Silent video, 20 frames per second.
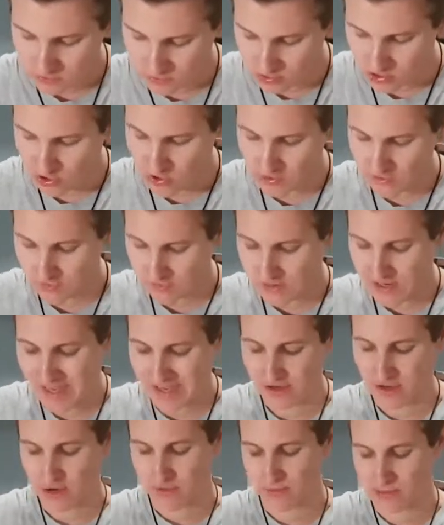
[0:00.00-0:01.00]
Don't
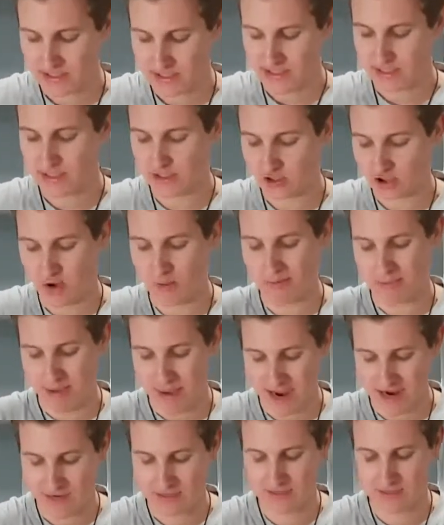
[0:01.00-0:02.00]
like completely
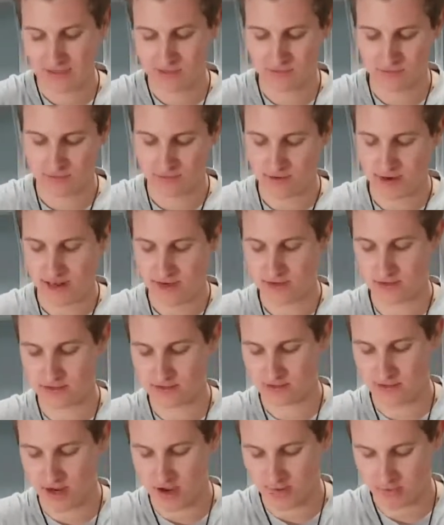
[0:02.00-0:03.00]
compact it and flatten it
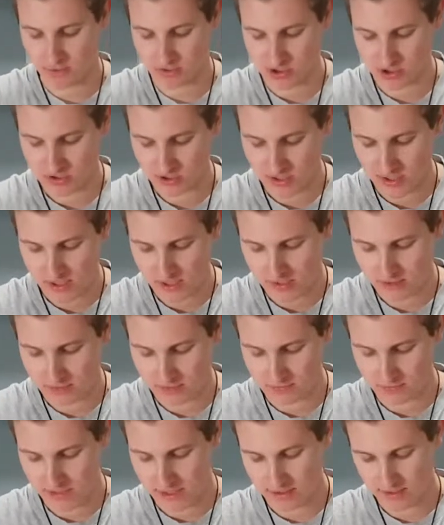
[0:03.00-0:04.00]
down, but just kind
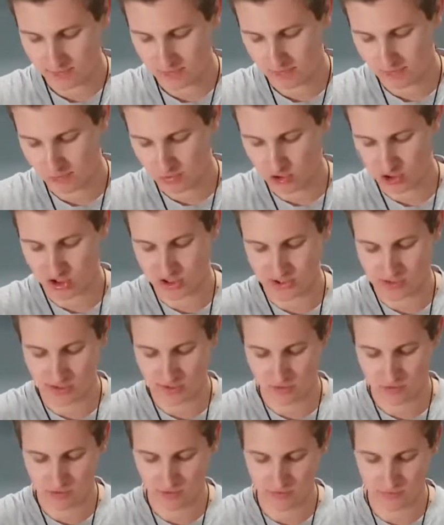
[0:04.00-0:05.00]
of like push it
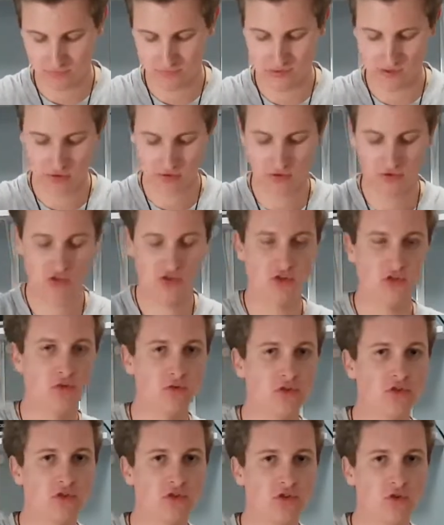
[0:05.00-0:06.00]
in with a finger or two
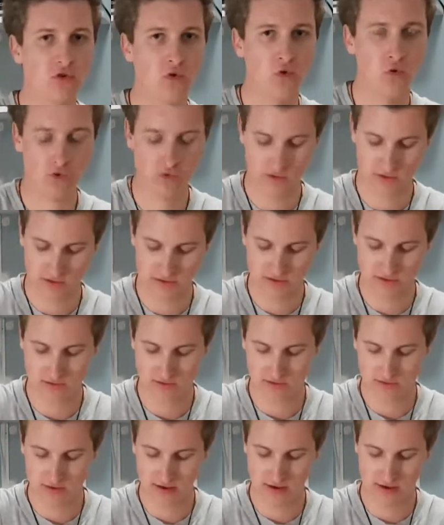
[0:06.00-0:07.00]
into the
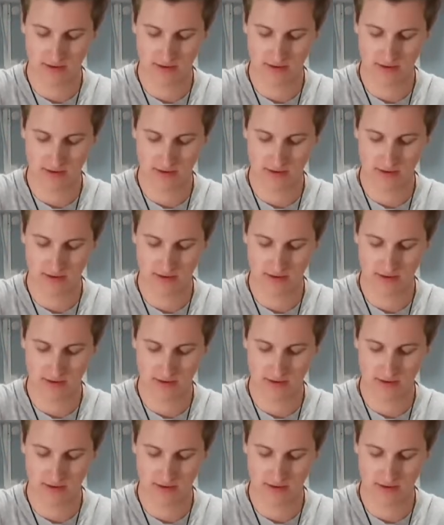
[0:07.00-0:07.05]
corners.